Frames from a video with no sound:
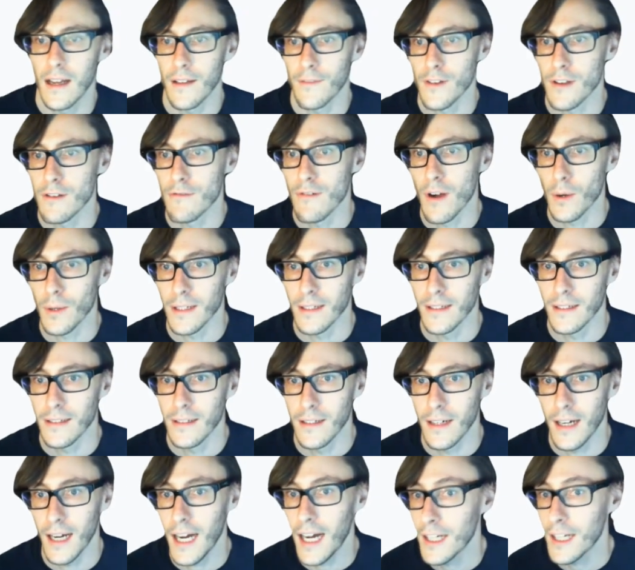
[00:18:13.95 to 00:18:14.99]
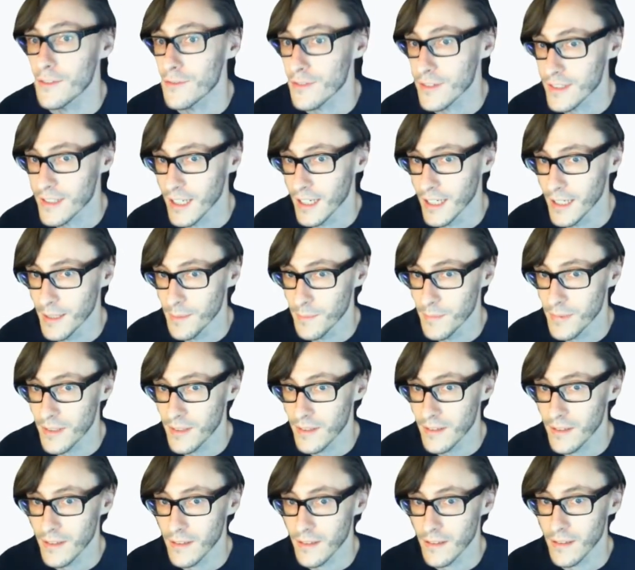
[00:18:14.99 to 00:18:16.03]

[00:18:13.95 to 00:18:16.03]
If you roll it 100 times,